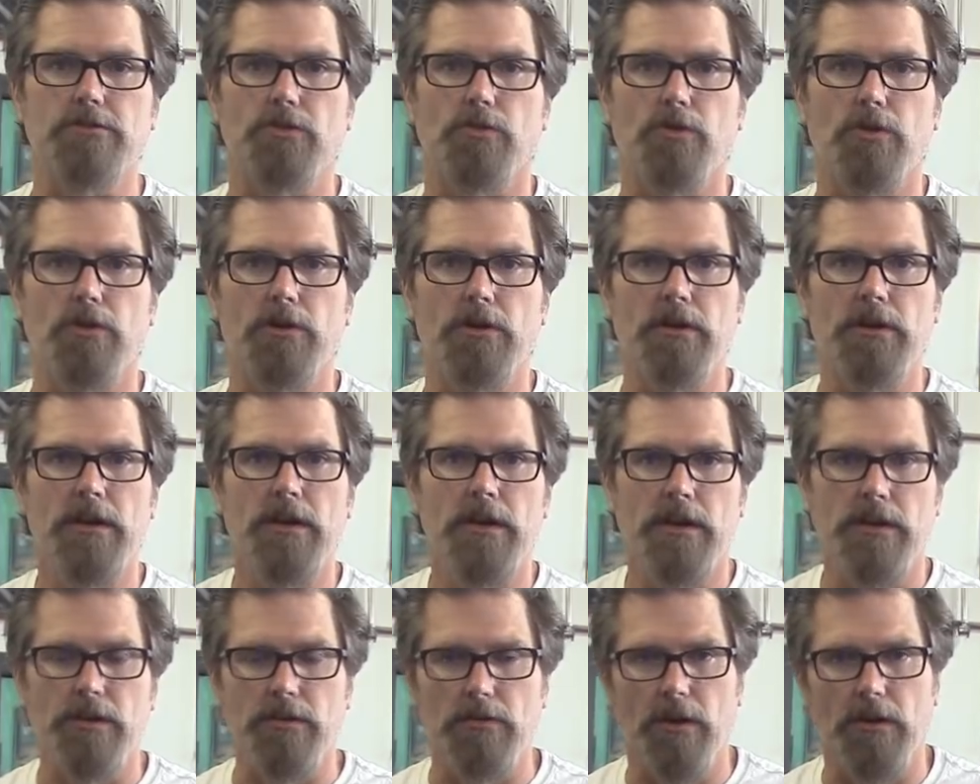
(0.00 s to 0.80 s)
door.
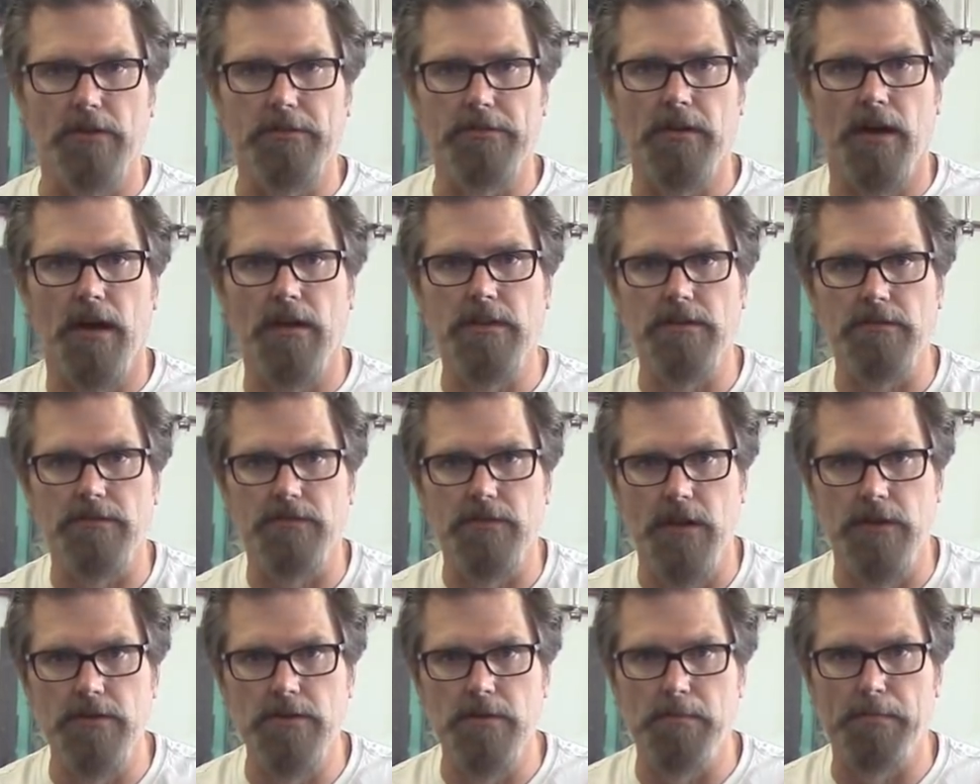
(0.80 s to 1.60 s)
You're all done.
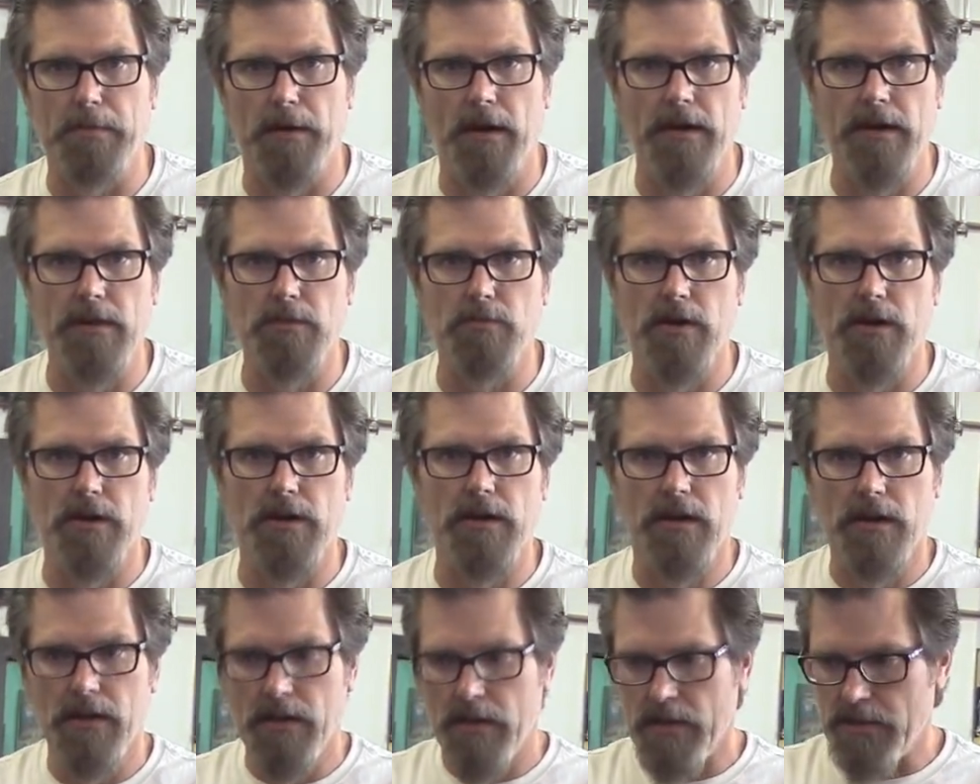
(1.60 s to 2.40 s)
You've done your body
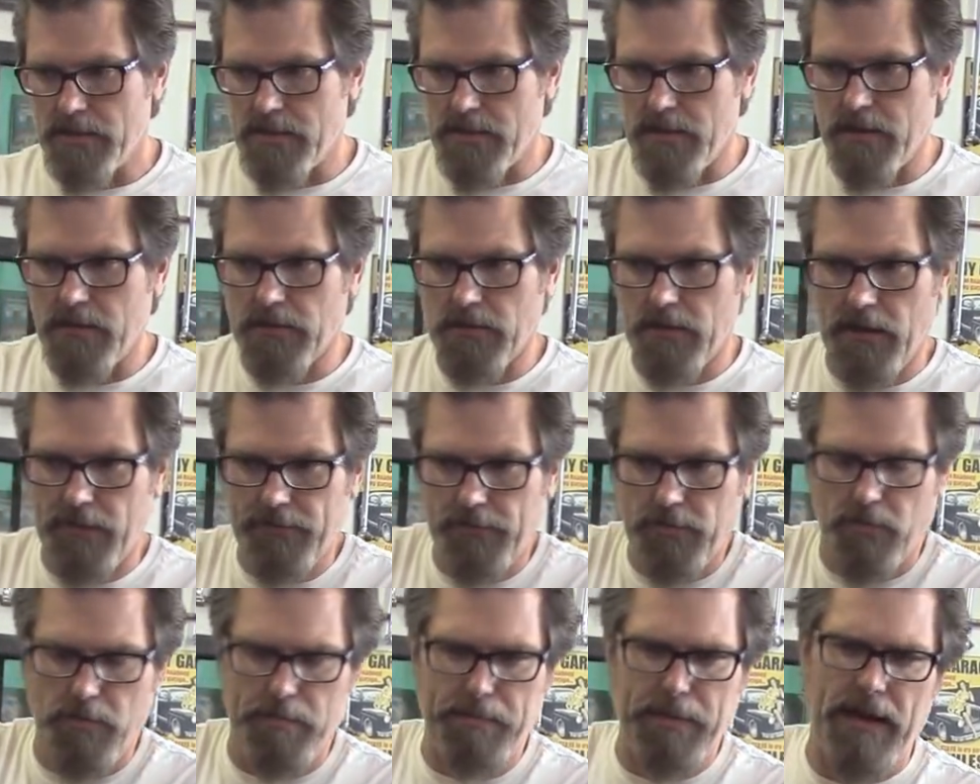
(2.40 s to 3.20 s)
work. Take your
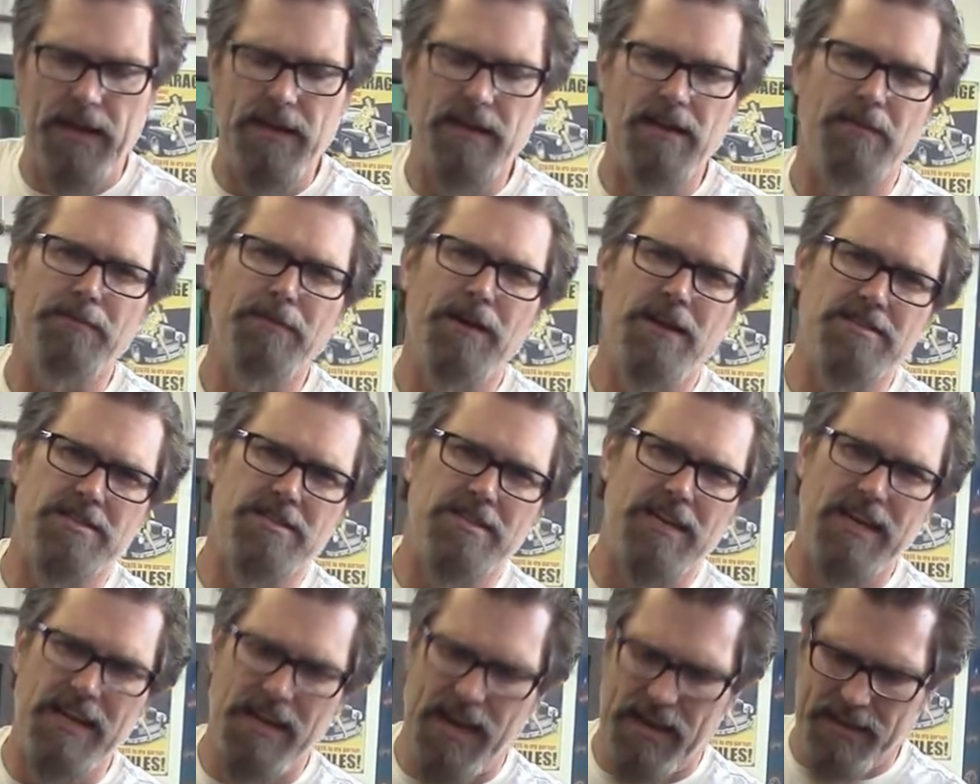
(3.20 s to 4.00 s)
leftover paint. And I'm not
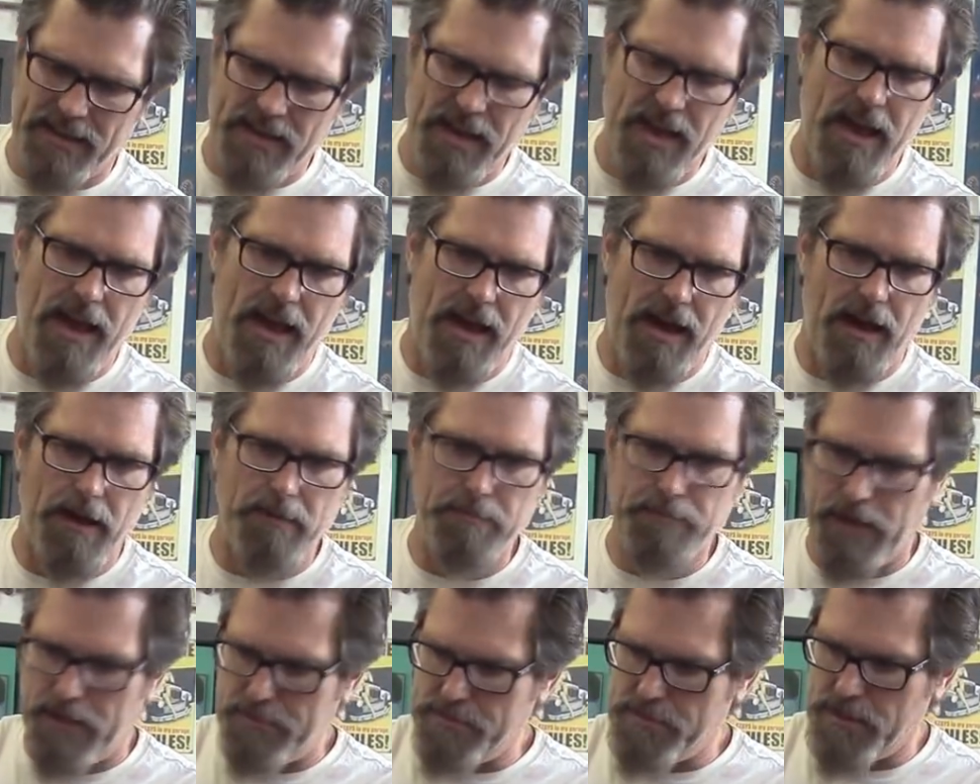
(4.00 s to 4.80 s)
saying I
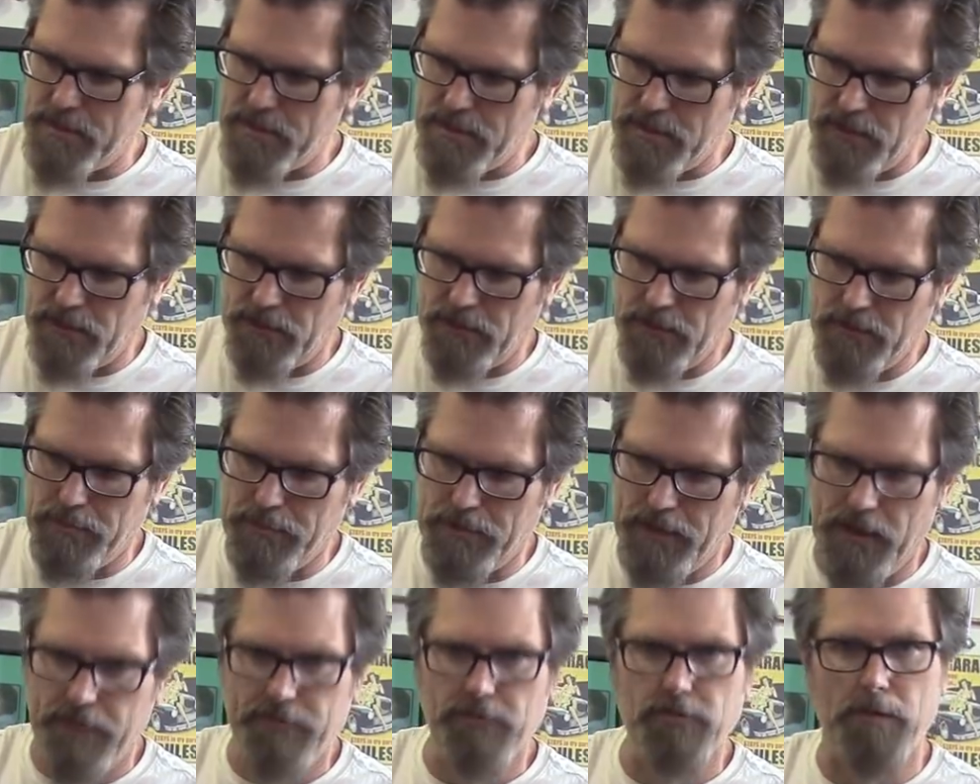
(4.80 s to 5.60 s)
can, but I'm saying take a little bit
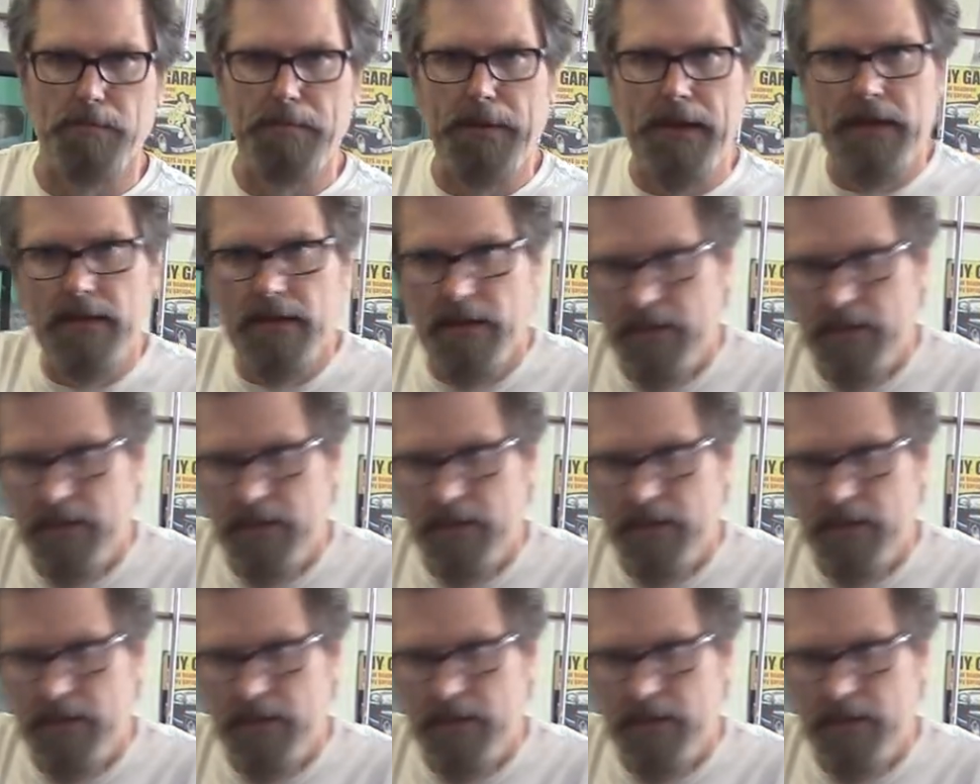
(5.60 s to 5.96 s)
of leftover paint